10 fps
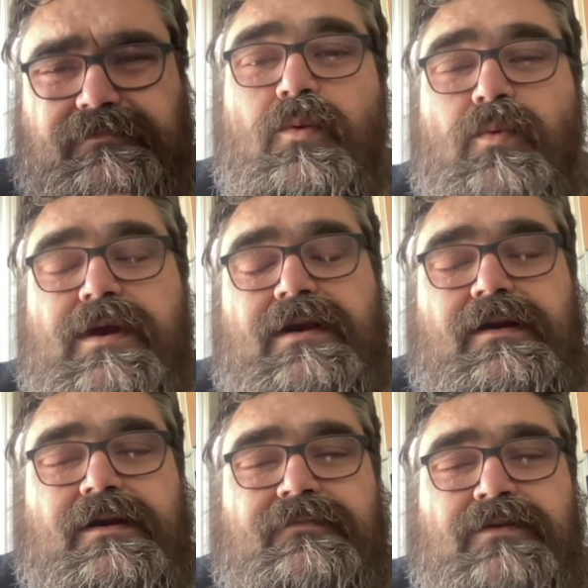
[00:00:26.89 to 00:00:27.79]
Winner
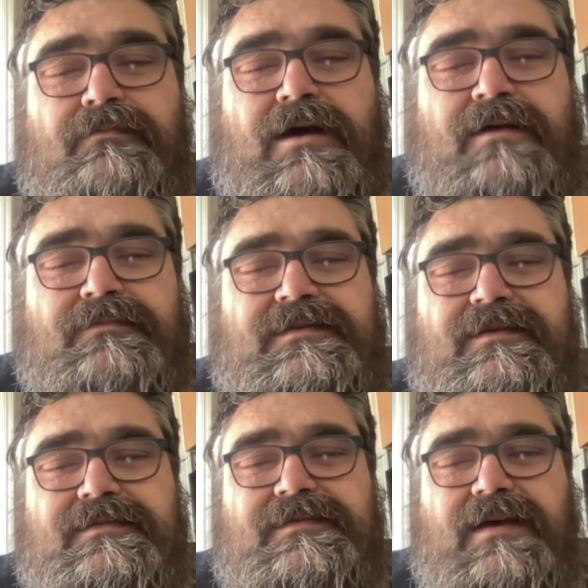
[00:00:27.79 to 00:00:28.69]
of your
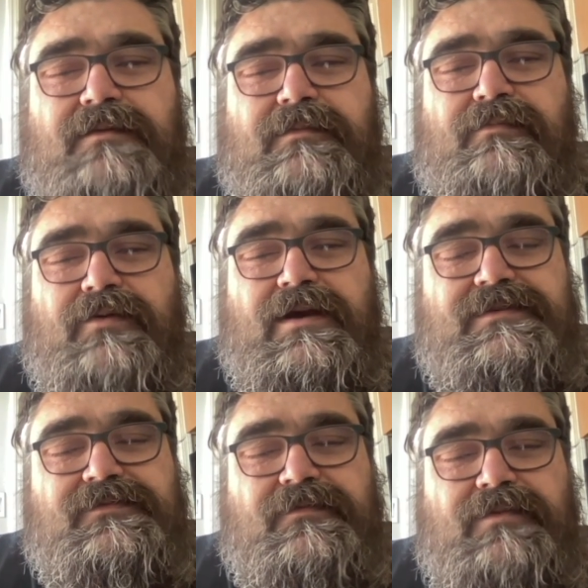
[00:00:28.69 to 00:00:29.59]
mom's sodomy
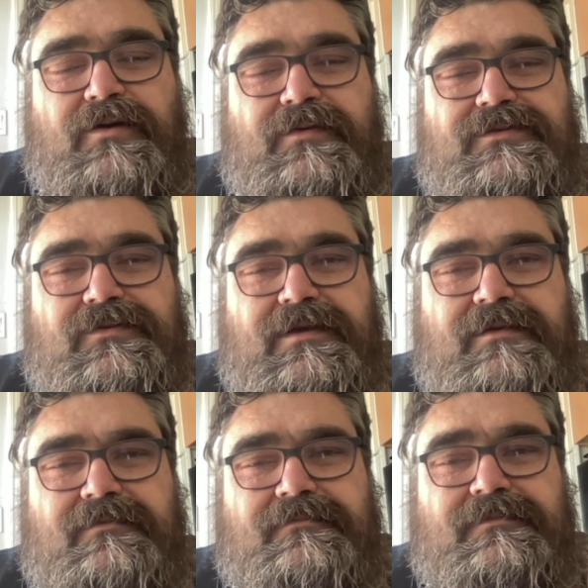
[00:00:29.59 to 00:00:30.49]
prize for poetry.